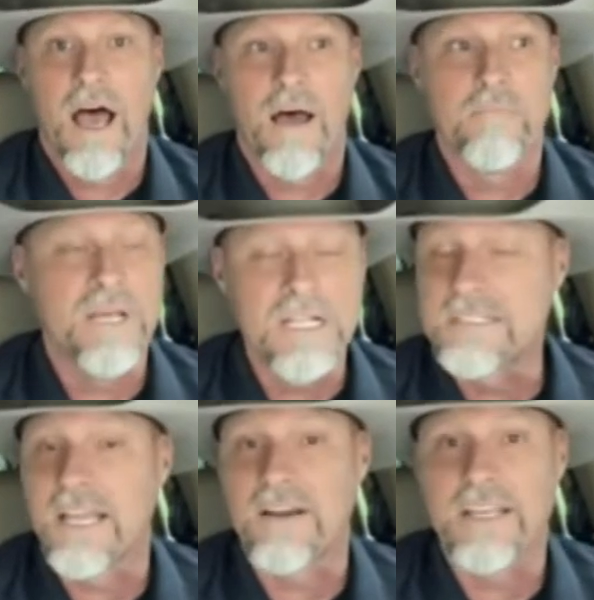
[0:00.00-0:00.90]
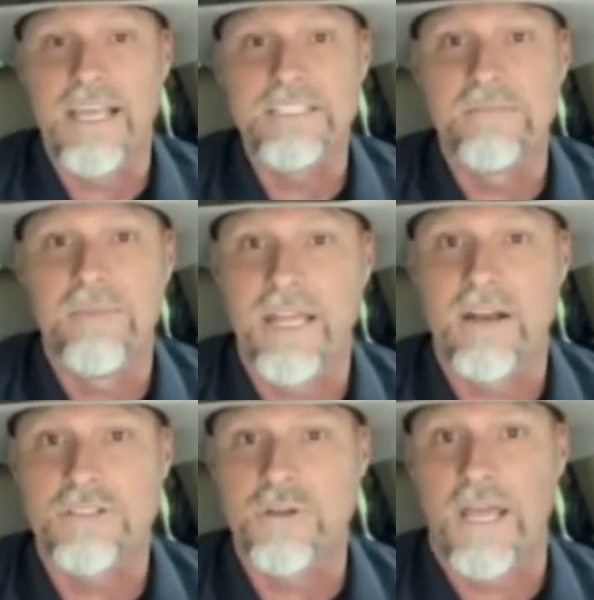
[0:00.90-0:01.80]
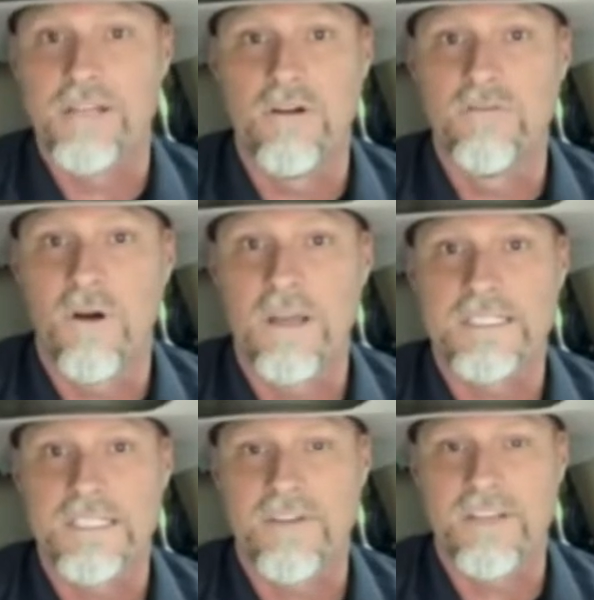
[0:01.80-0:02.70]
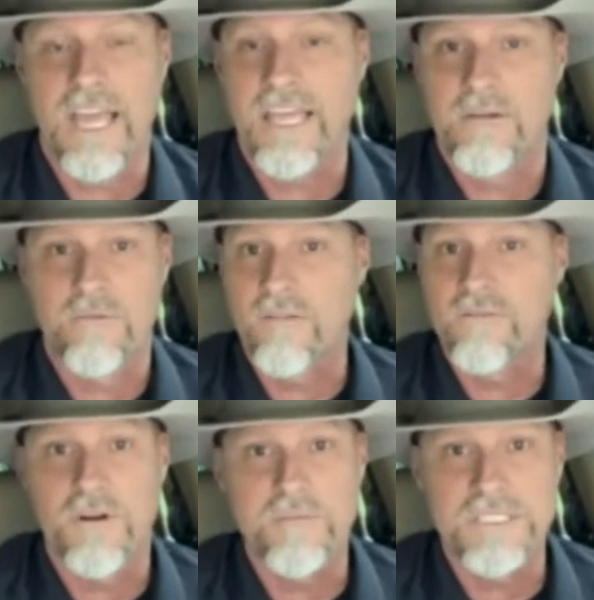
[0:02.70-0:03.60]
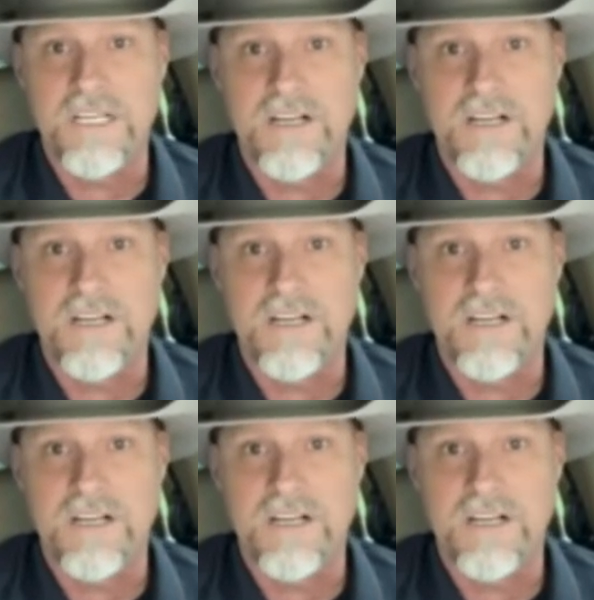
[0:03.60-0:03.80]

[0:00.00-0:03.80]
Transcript: military-age men are trying to avoid us every day. They run from us in